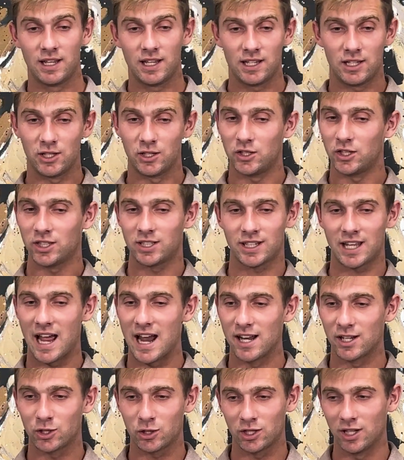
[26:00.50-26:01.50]
You just
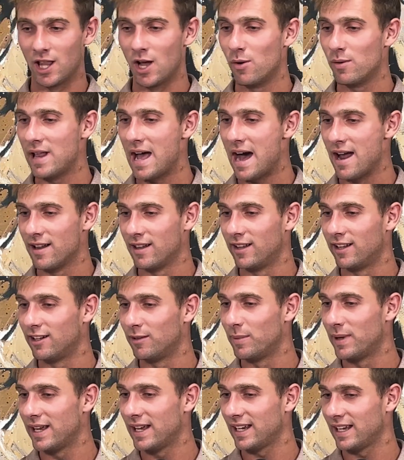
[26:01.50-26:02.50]
kind of slow down a little
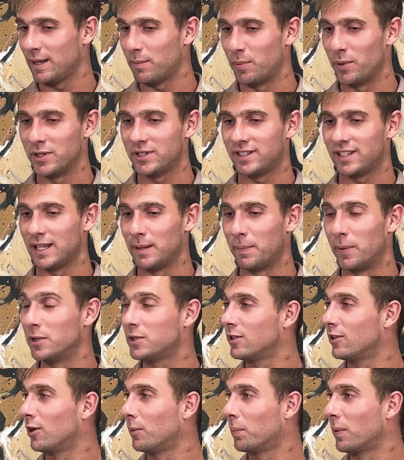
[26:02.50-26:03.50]
bit. He
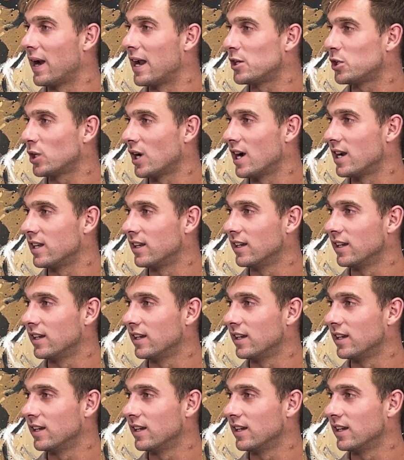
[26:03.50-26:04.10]
puts a little pressure on you,